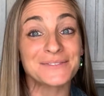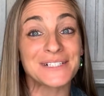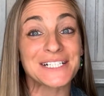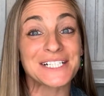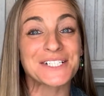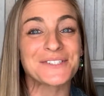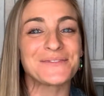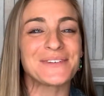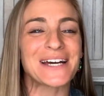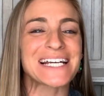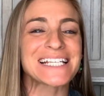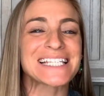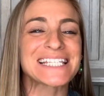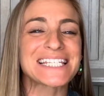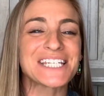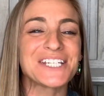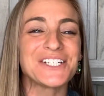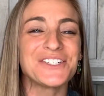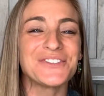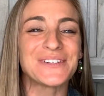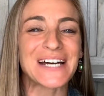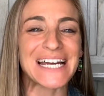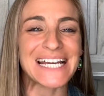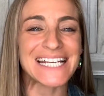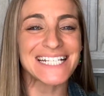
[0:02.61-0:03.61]
Welcome back
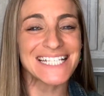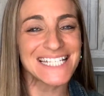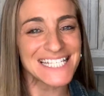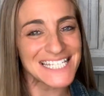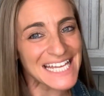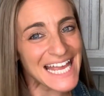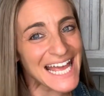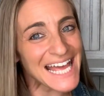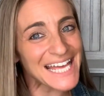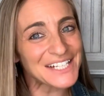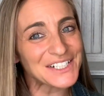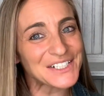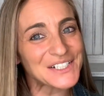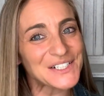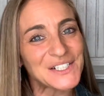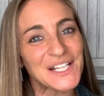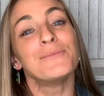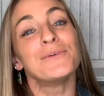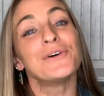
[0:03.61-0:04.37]
to my channel.